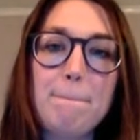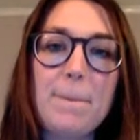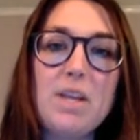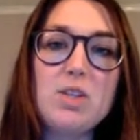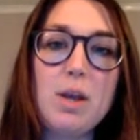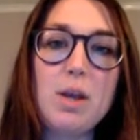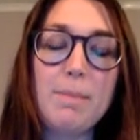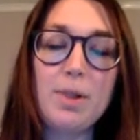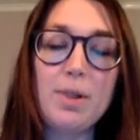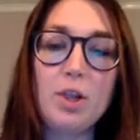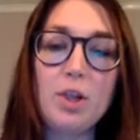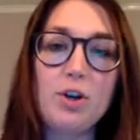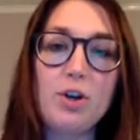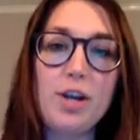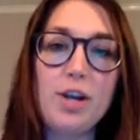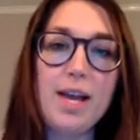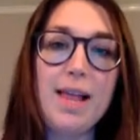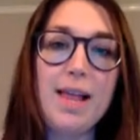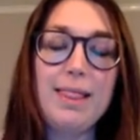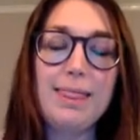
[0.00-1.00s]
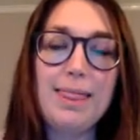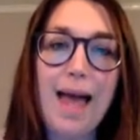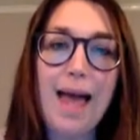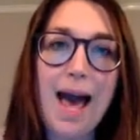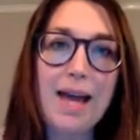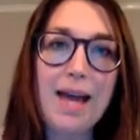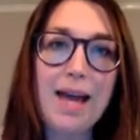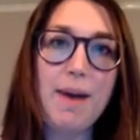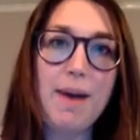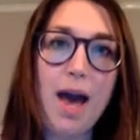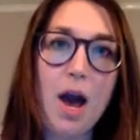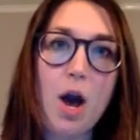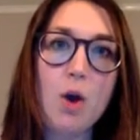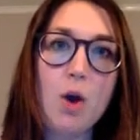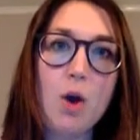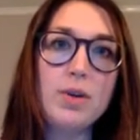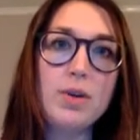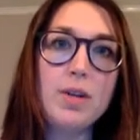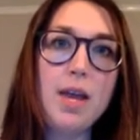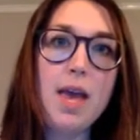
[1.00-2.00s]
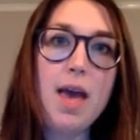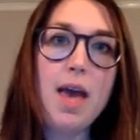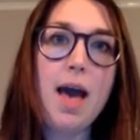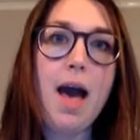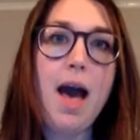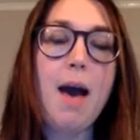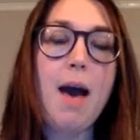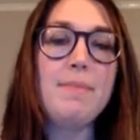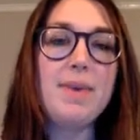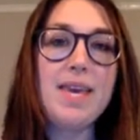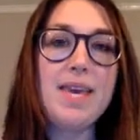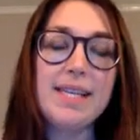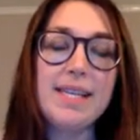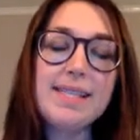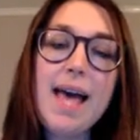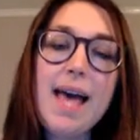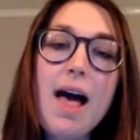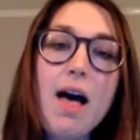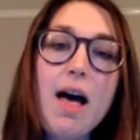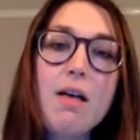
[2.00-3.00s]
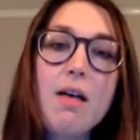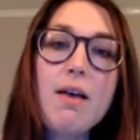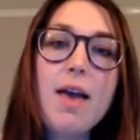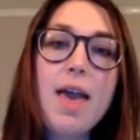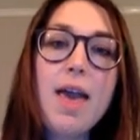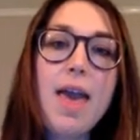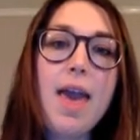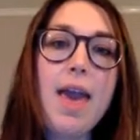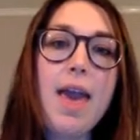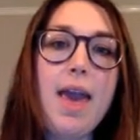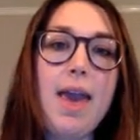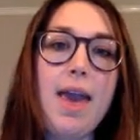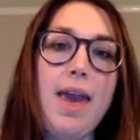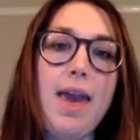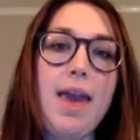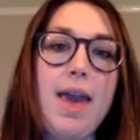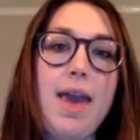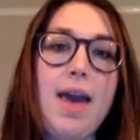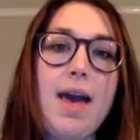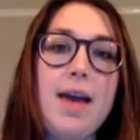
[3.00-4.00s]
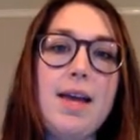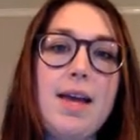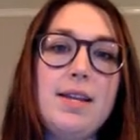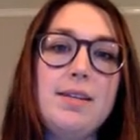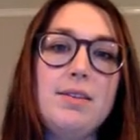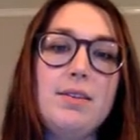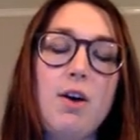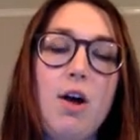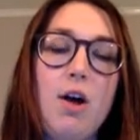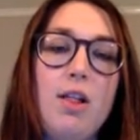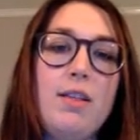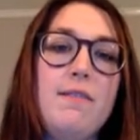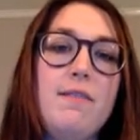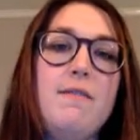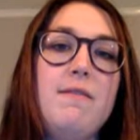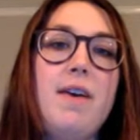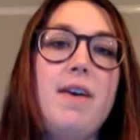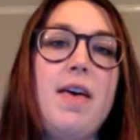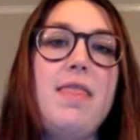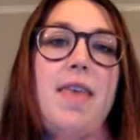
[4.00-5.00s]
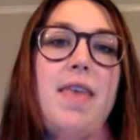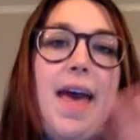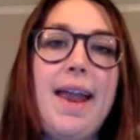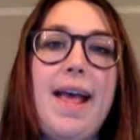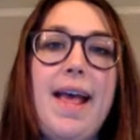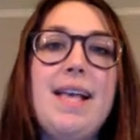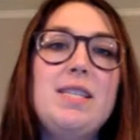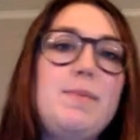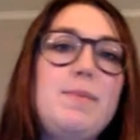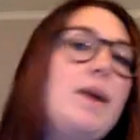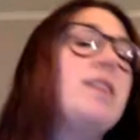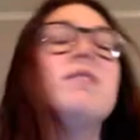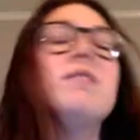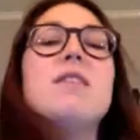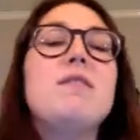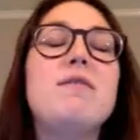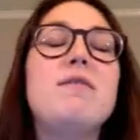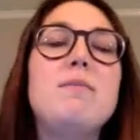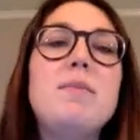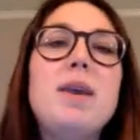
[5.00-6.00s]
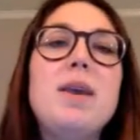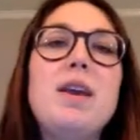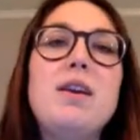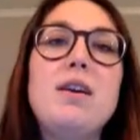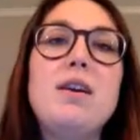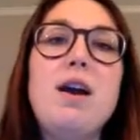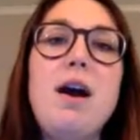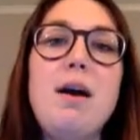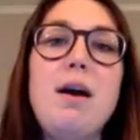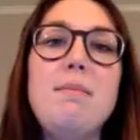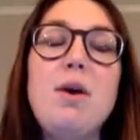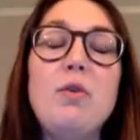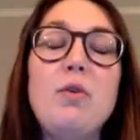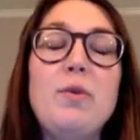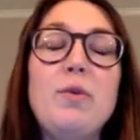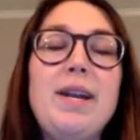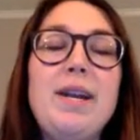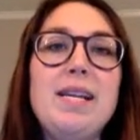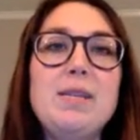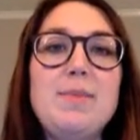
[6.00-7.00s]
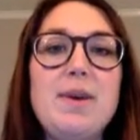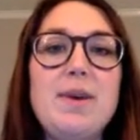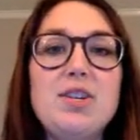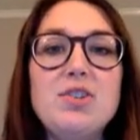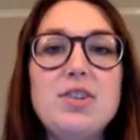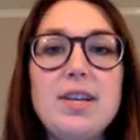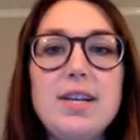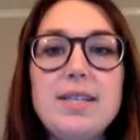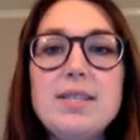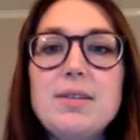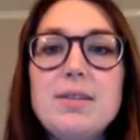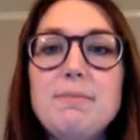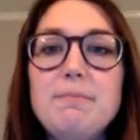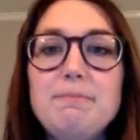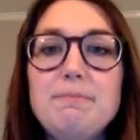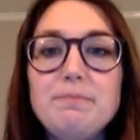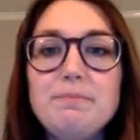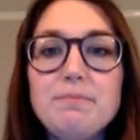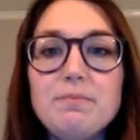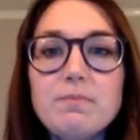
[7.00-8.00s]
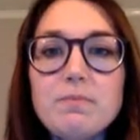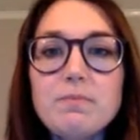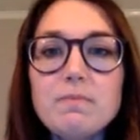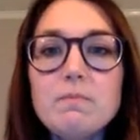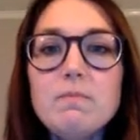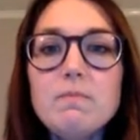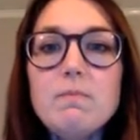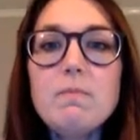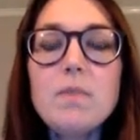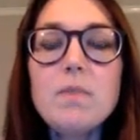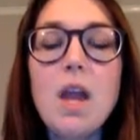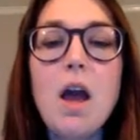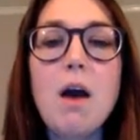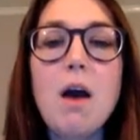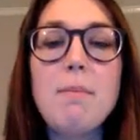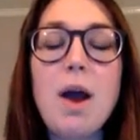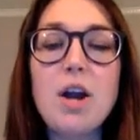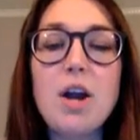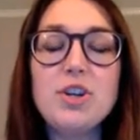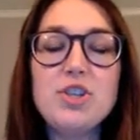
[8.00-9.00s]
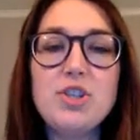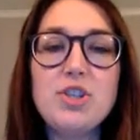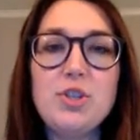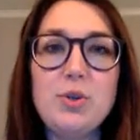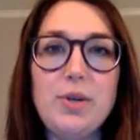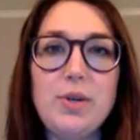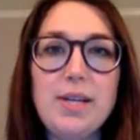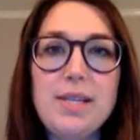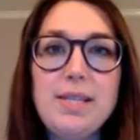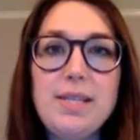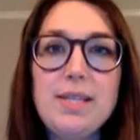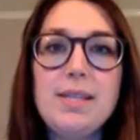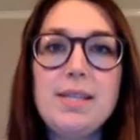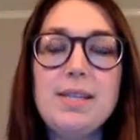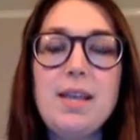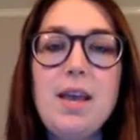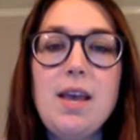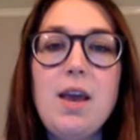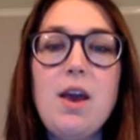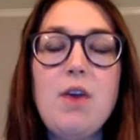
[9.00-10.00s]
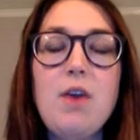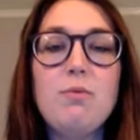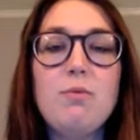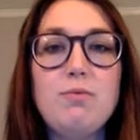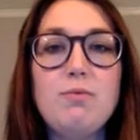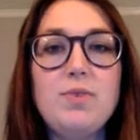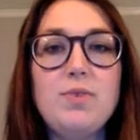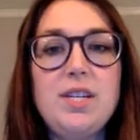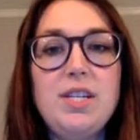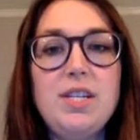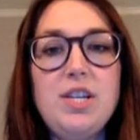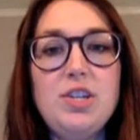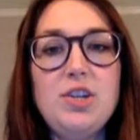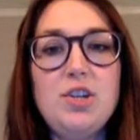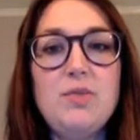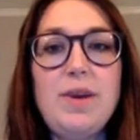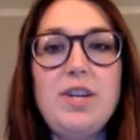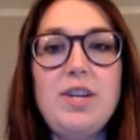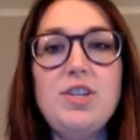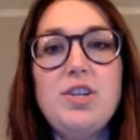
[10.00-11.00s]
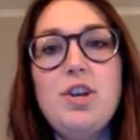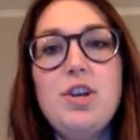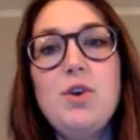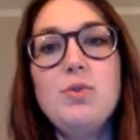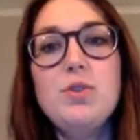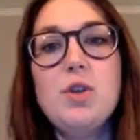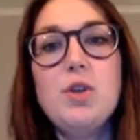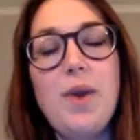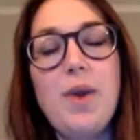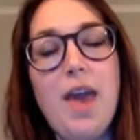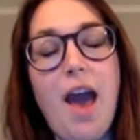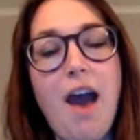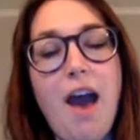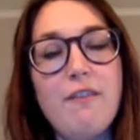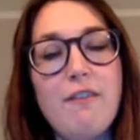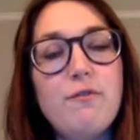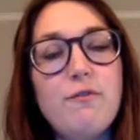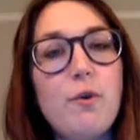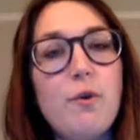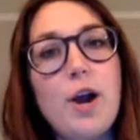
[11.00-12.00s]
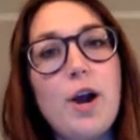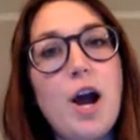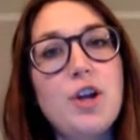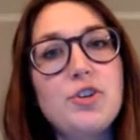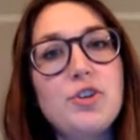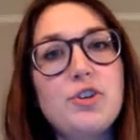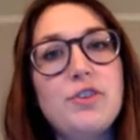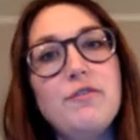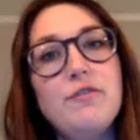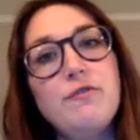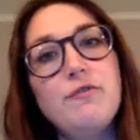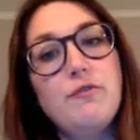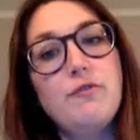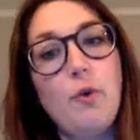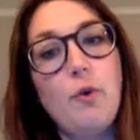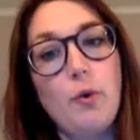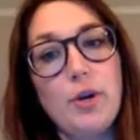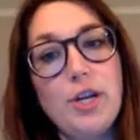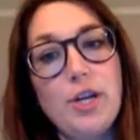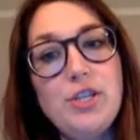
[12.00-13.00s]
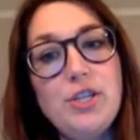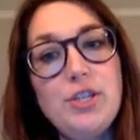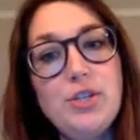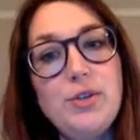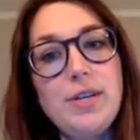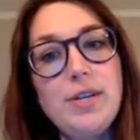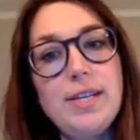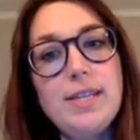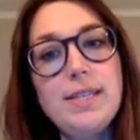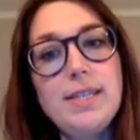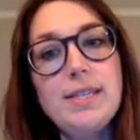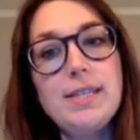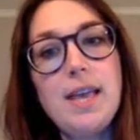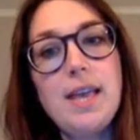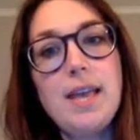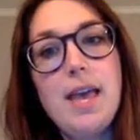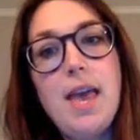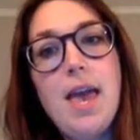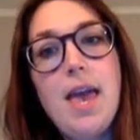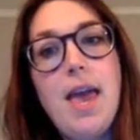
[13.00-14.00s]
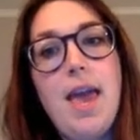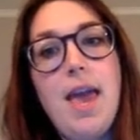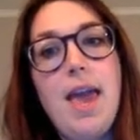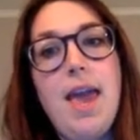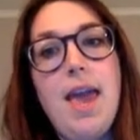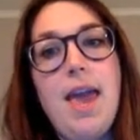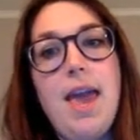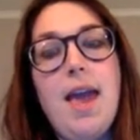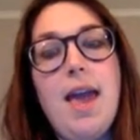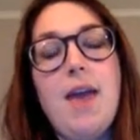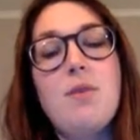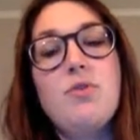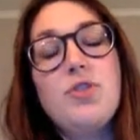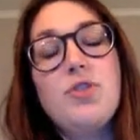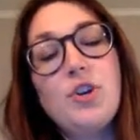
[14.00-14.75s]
So I'm learning a lot about ESL and all of that aspect of being a reading specialist. Our students to teacher ratio, so we have 440 students and